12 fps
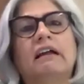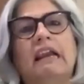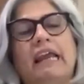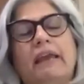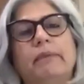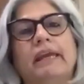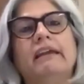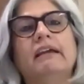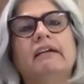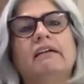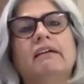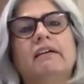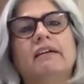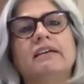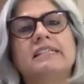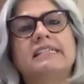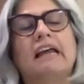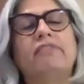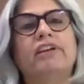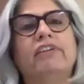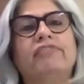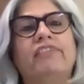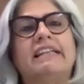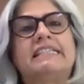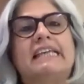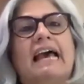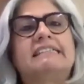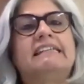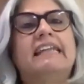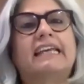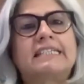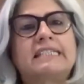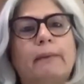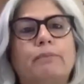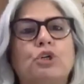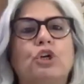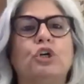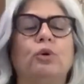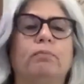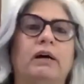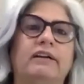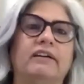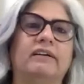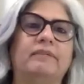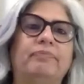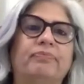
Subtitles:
claiming self-defense as an exception to murder.